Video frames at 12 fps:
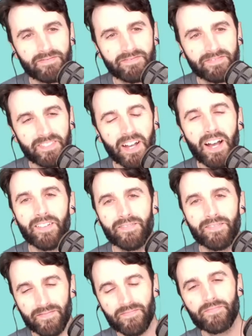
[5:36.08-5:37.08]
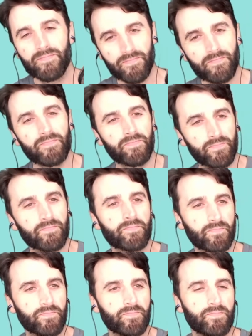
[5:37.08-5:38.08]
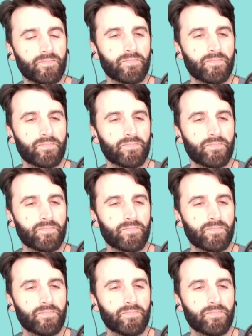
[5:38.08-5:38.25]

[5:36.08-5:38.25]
And I'm hoping that we build on this.